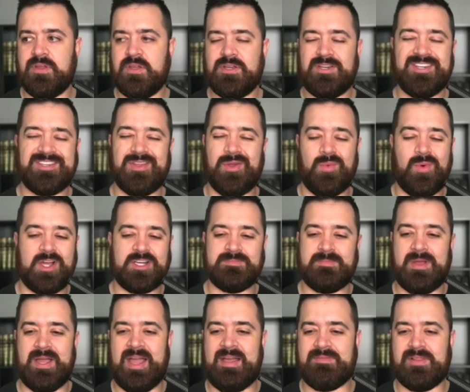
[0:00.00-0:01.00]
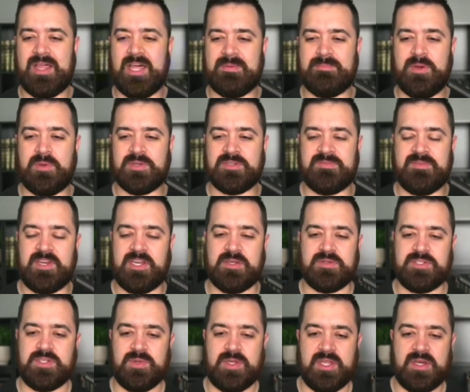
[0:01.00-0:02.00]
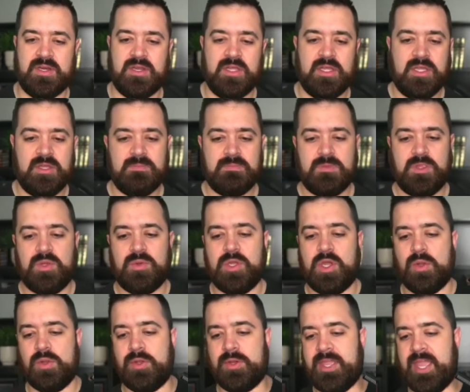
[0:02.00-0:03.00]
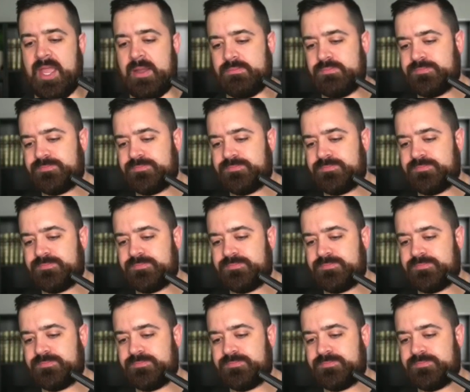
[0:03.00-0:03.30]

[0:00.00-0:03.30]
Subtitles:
just go watch I have a lot of bonus videos you can go look at.